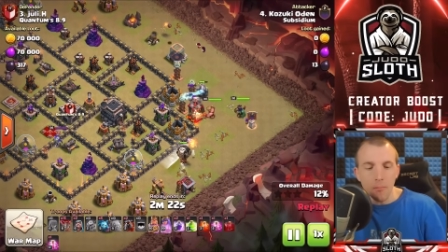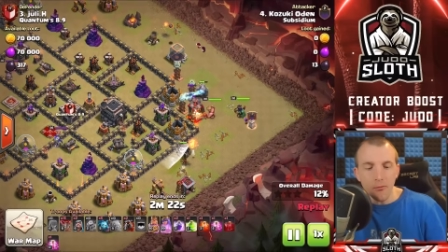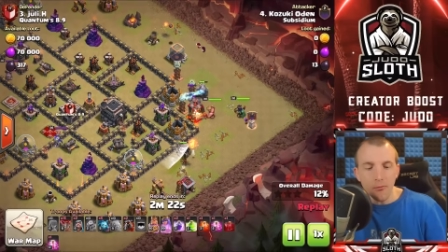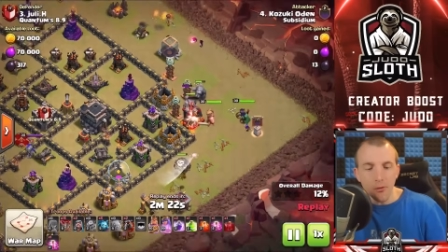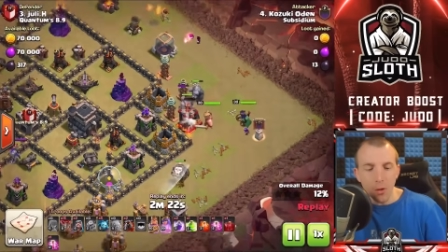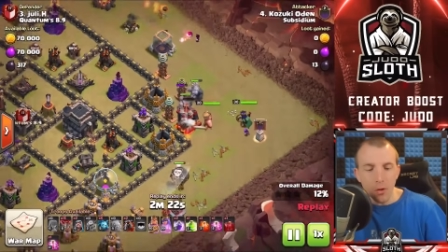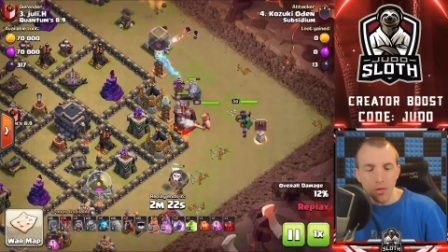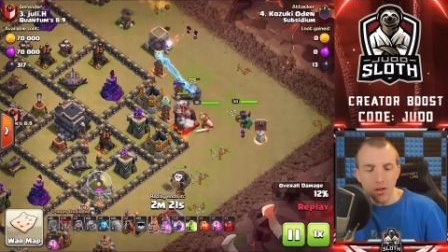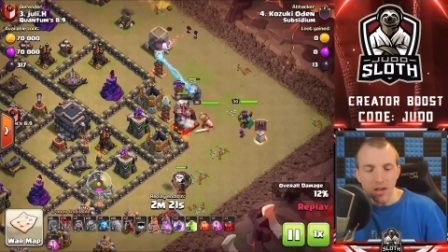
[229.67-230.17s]
But
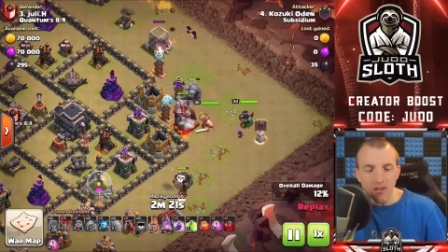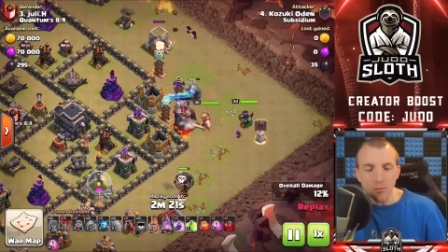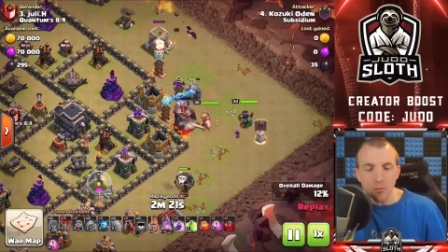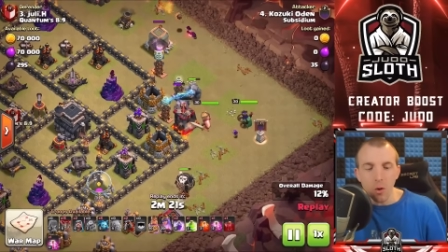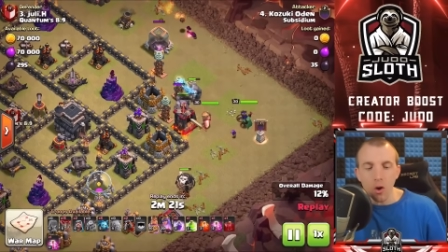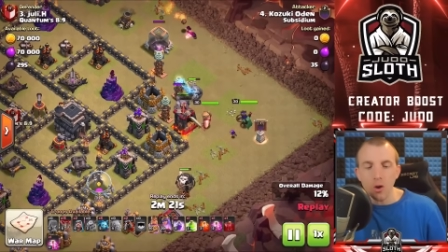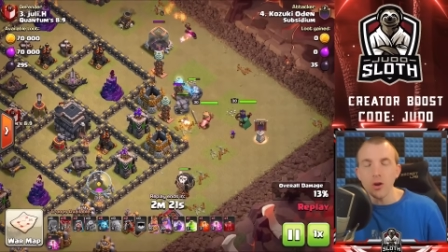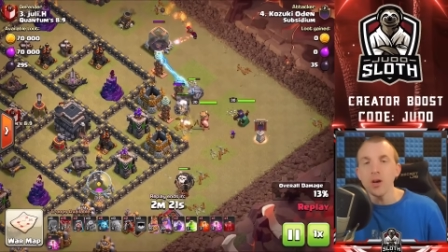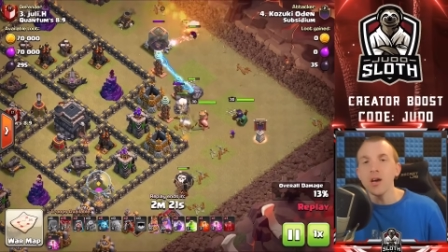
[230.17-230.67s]
for this
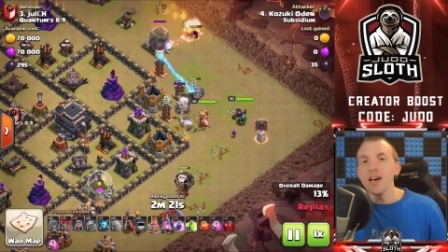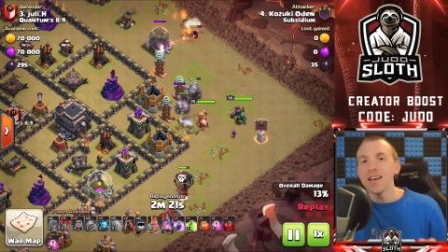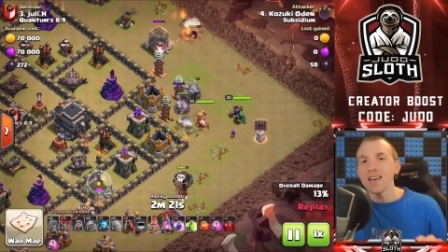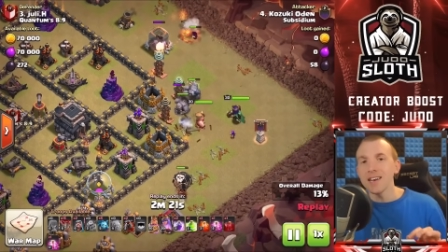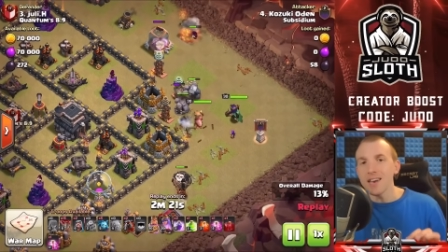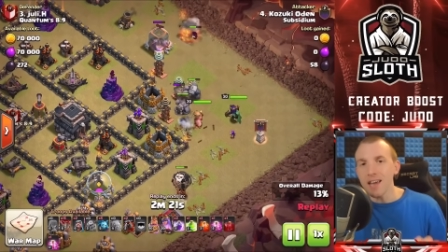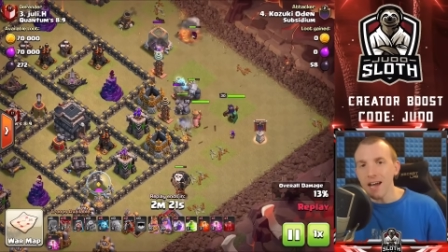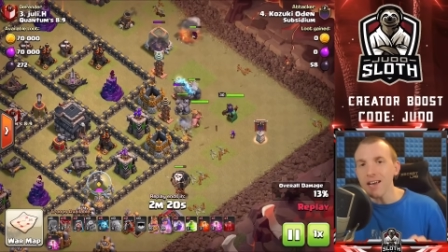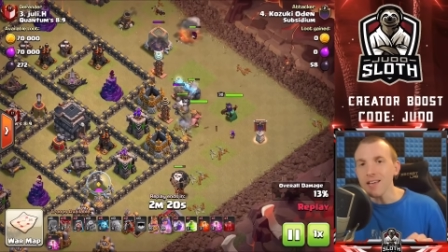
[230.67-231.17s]
one,
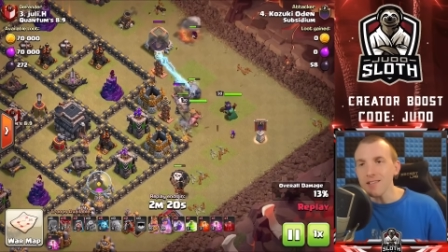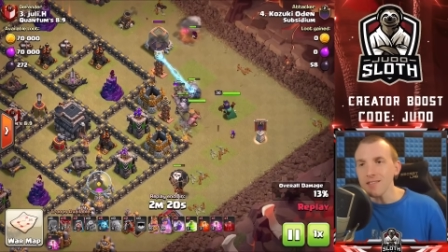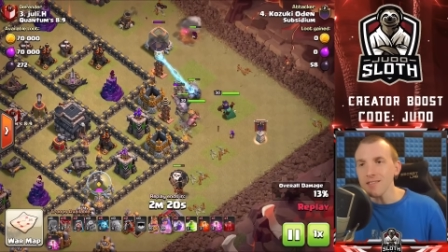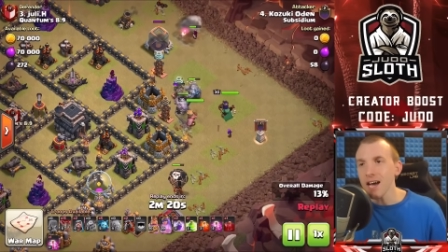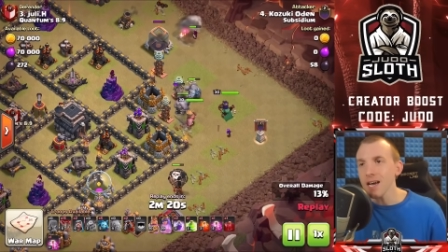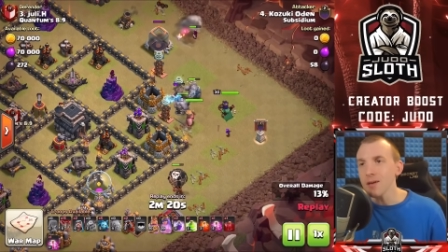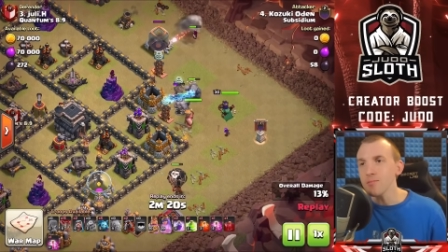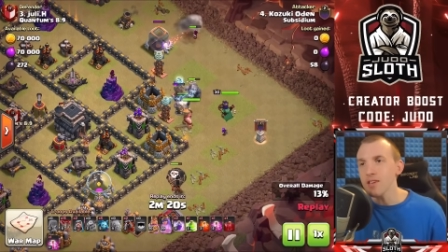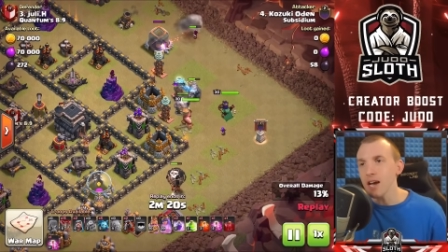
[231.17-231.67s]
9
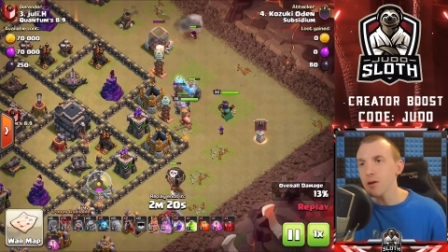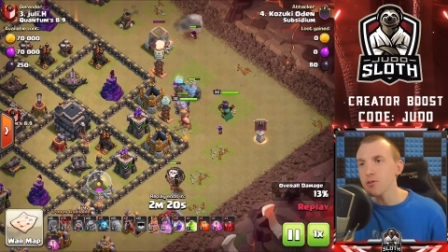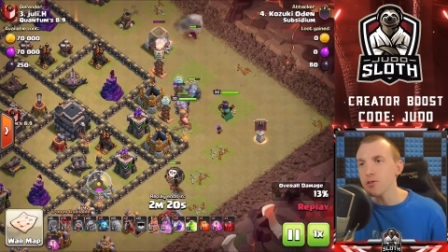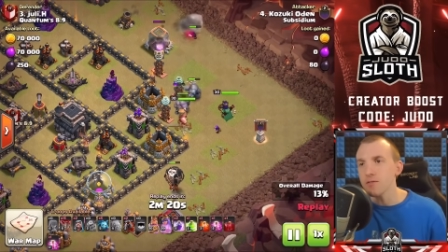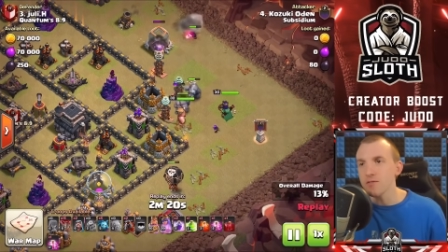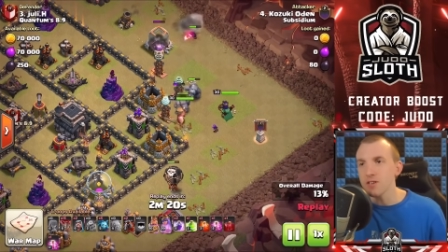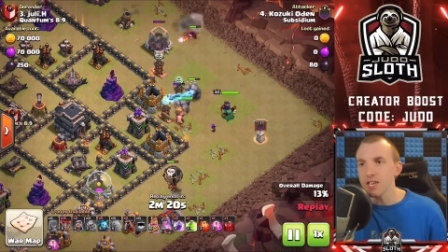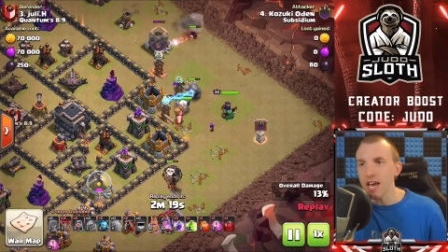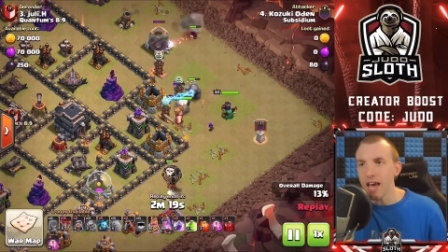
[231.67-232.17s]
times out
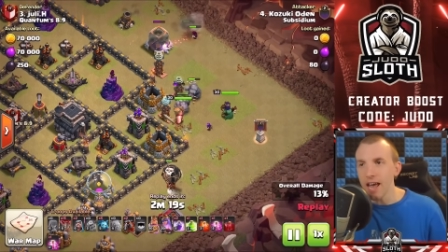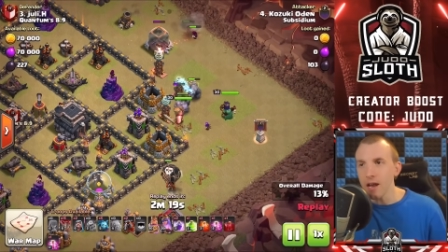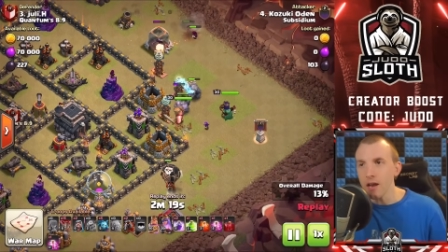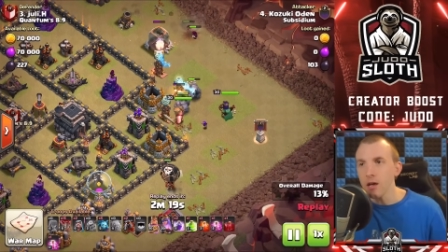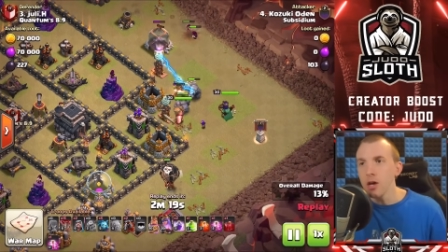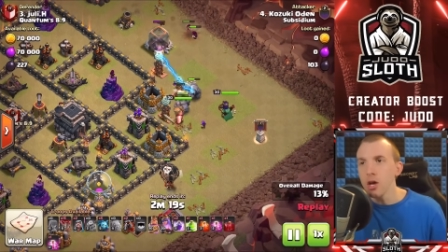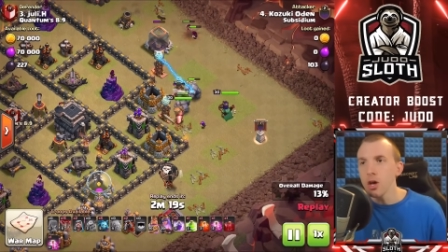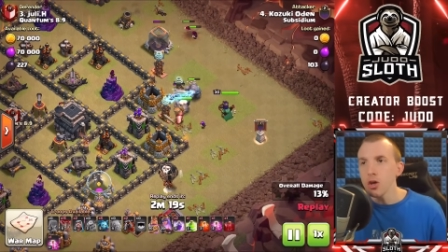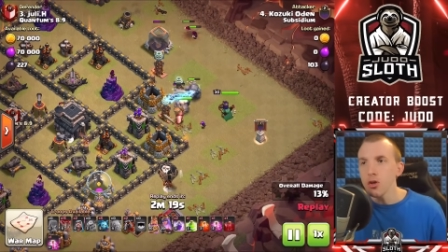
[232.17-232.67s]
of 10,